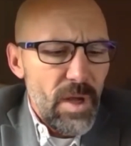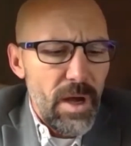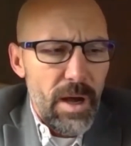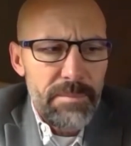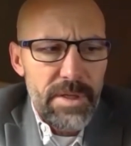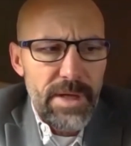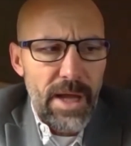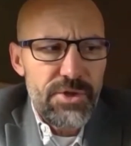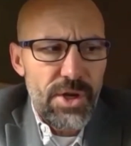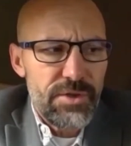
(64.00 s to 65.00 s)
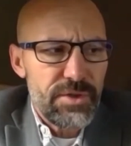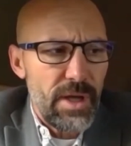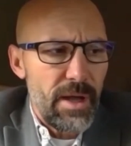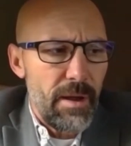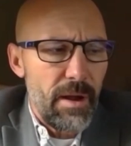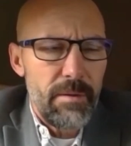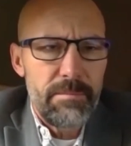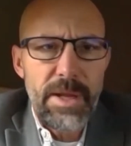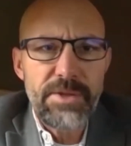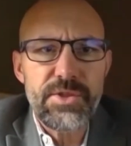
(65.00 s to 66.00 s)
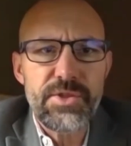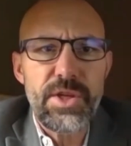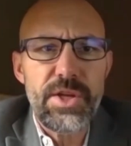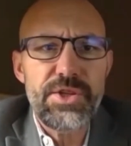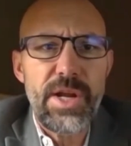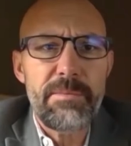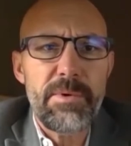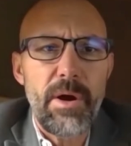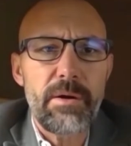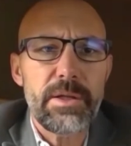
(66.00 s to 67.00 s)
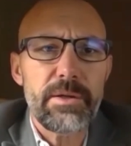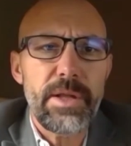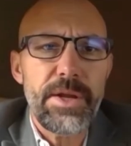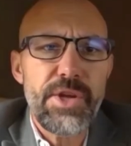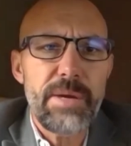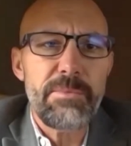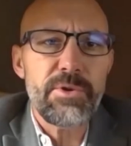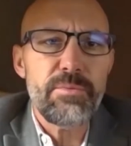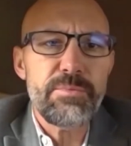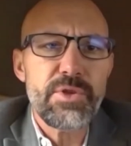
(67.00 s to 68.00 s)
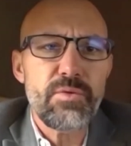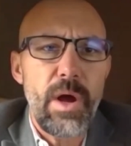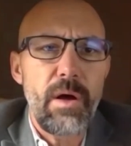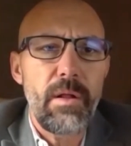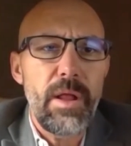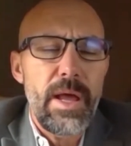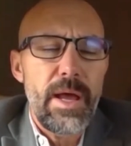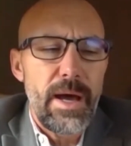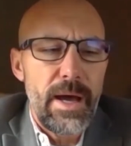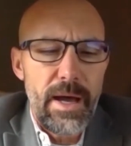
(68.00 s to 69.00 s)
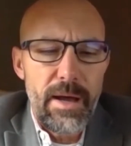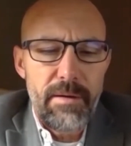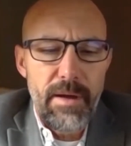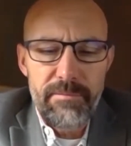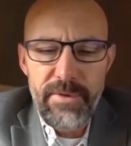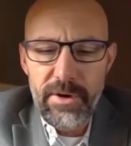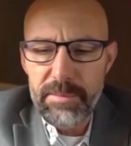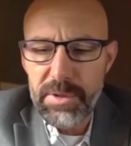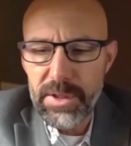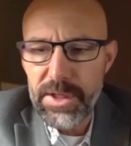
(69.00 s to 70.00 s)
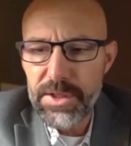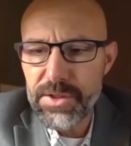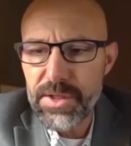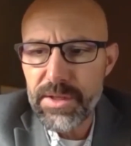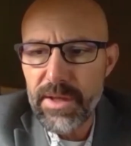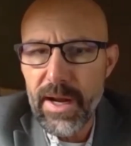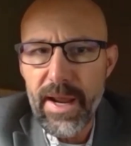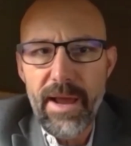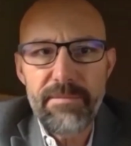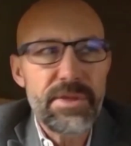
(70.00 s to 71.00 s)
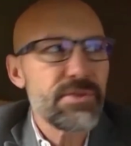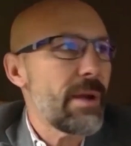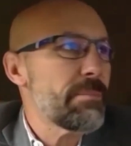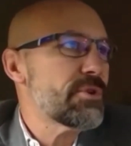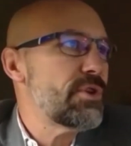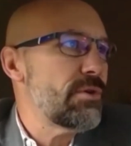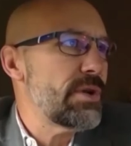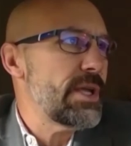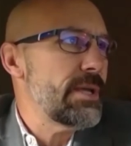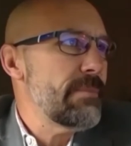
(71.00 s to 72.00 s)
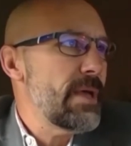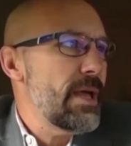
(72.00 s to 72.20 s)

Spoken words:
Not just our Mason City Chamber, our Clear Lake Chamber groups as well. I'm very pleased that I have this opportunity.